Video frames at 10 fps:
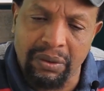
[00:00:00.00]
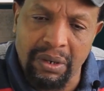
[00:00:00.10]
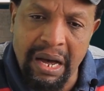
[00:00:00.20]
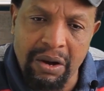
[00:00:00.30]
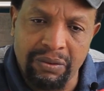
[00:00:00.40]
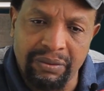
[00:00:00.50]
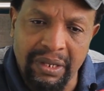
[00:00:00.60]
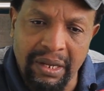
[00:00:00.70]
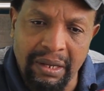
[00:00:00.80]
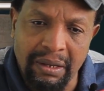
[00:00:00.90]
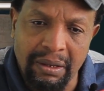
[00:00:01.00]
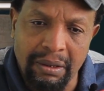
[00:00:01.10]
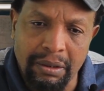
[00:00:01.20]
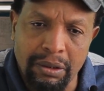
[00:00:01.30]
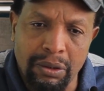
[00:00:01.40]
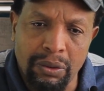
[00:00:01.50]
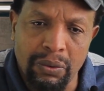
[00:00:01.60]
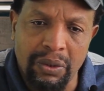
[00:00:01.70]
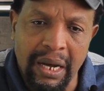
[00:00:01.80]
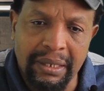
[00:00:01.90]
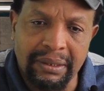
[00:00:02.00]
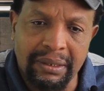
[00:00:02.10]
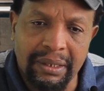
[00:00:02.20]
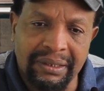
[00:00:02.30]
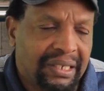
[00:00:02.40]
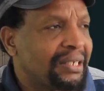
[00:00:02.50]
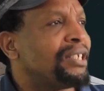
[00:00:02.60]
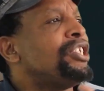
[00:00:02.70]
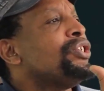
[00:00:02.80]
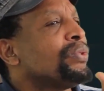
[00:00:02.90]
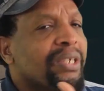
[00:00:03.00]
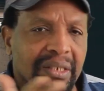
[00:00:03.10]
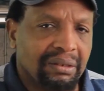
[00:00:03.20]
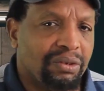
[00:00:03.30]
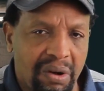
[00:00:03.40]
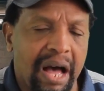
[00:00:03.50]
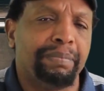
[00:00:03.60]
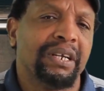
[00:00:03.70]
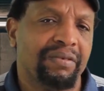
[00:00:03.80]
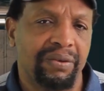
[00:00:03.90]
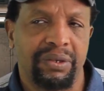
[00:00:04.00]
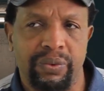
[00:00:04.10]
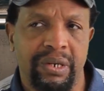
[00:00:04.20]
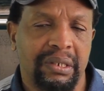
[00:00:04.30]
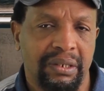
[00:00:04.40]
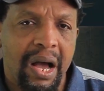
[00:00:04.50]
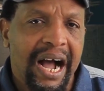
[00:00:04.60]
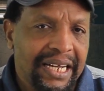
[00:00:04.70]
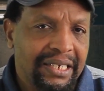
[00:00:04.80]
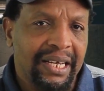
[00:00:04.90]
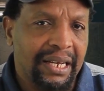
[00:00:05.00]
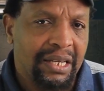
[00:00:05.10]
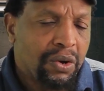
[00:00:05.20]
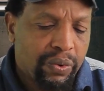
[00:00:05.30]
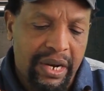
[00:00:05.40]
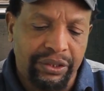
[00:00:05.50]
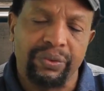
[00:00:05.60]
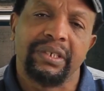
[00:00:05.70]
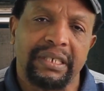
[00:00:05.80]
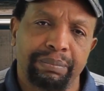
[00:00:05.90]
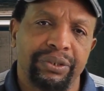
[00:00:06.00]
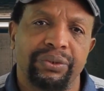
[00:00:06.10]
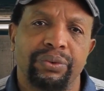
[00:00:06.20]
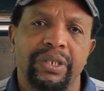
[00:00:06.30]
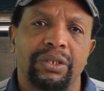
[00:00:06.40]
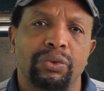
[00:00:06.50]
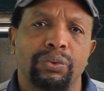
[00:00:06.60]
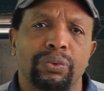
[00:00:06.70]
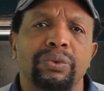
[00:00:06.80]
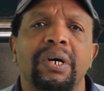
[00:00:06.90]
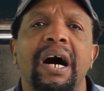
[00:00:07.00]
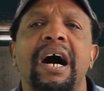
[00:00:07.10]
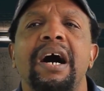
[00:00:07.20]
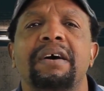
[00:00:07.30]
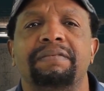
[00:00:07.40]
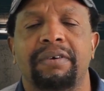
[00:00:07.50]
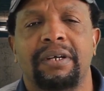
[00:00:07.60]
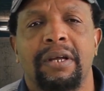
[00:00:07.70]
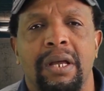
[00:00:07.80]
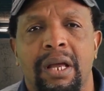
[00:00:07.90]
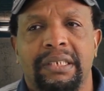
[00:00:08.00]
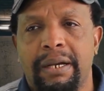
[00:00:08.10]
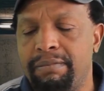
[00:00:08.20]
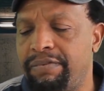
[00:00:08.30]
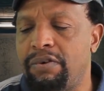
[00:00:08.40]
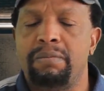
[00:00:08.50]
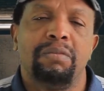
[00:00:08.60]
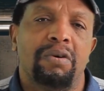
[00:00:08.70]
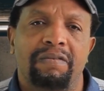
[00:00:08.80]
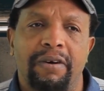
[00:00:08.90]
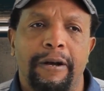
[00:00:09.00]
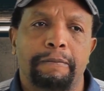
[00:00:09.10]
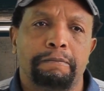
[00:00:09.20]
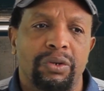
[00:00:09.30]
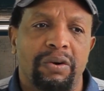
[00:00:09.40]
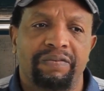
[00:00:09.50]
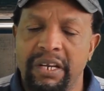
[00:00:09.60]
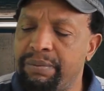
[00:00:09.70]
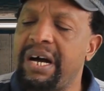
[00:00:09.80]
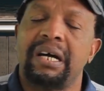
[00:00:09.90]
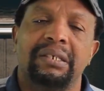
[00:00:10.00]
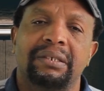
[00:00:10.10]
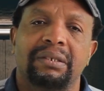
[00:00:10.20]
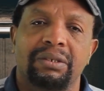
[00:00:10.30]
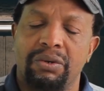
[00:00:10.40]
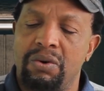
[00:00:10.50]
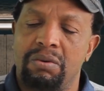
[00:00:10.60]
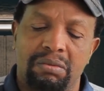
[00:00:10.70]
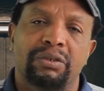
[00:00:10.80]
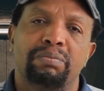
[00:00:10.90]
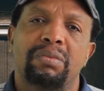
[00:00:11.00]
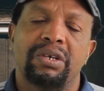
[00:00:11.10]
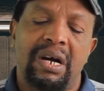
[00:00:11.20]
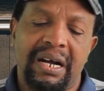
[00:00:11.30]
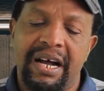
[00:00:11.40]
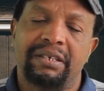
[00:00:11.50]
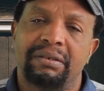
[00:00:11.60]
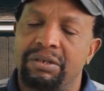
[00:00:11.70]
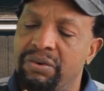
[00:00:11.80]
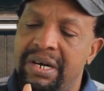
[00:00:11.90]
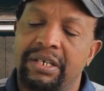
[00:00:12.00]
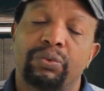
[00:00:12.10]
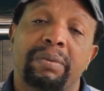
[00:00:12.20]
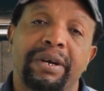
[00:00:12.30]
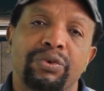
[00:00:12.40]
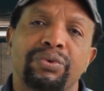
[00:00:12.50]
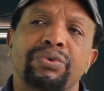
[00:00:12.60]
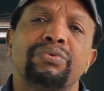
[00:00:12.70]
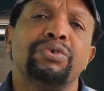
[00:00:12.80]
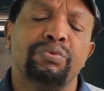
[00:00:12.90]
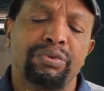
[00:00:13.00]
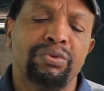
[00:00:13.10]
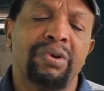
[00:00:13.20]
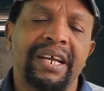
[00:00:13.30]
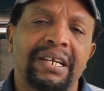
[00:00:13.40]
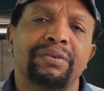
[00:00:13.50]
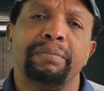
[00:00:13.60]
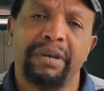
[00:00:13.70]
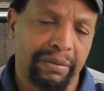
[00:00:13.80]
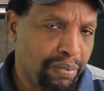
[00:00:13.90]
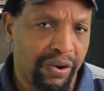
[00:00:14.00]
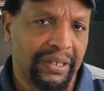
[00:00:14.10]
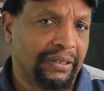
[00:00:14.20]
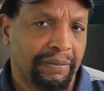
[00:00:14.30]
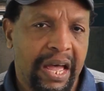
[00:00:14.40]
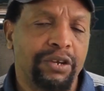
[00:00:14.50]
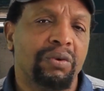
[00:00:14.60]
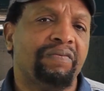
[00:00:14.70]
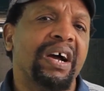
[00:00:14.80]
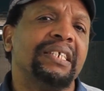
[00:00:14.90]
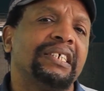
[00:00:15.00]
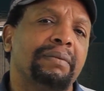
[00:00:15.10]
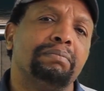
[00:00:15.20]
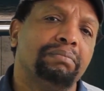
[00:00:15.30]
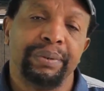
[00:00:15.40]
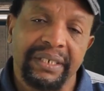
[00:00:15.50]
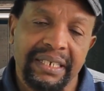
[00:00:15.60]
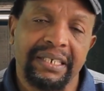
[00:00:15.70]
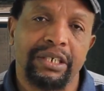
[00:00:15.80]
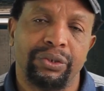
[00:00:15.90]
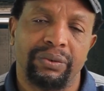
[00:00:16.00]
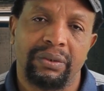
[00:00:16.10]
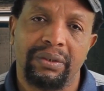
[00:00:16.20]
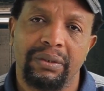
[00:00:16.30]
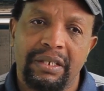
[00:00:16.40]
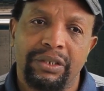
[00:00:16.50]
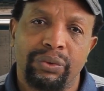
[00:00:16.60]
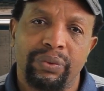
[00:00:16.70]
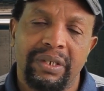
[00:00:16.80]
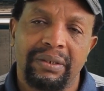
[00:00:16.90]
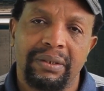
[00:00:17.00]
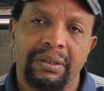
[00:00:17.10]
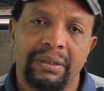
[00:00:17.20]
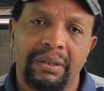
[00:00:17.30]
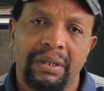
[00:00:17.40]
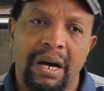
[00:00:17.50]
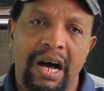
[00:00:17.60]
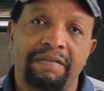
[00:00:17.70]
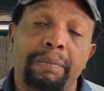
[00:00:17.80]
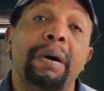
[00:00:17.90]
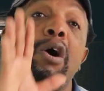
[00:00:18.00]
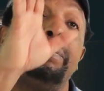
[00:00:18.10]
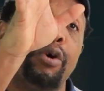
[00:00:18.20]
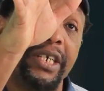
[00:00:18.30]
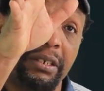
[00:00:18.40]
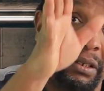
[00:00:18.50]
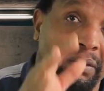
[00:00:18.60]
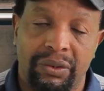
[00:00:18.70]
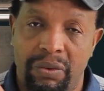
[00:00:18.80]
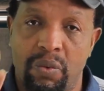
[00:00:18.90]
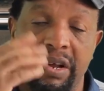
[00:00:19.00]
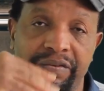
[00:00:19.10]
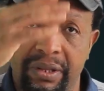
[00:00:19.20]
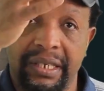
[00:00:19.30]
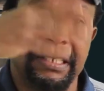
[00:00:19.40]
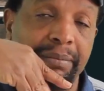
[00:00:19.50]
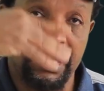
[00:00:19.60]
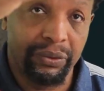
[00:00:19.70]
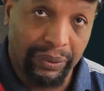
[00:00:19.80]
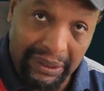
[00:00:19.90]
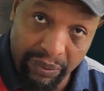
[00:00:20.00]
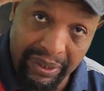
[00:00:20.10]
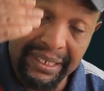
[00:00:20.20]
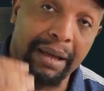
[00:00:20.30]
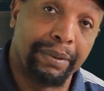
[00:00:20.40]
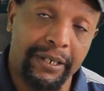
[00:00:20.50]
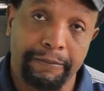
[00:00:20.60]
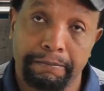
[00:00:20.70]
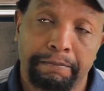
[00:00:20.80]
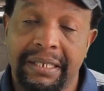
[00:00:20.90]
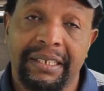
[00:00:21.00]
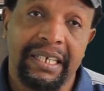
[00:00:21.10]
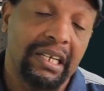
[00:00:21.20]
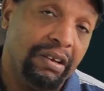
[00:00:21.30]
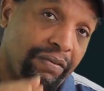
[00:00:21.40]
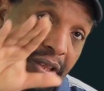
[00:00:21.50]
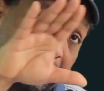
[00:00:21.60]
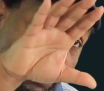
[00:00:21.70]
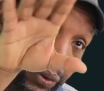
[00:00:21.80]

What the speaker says: on how they look at certain issues that happen around the world. Ideally, what a student is supposed to do is to have some form of flip cards, cards whereby you write down the main points, and you'll find some presentations. The students have a PowerPoint. So one, for the examiner to see what is happening, and secondly, for them